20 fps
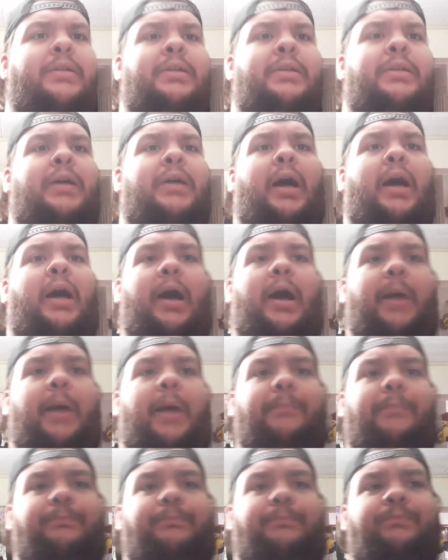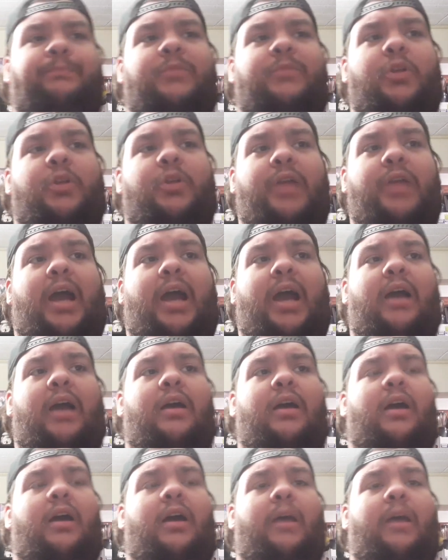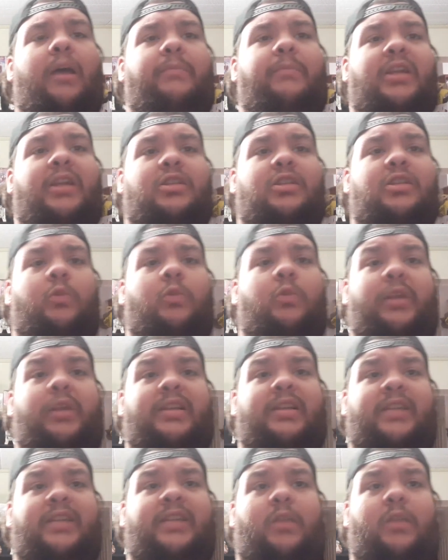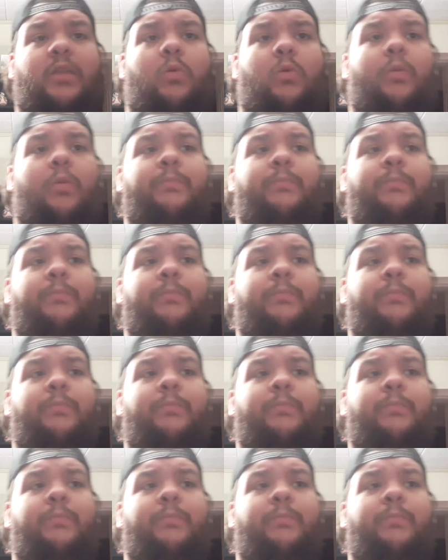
Um, so yeah, um, that's the read a sequel.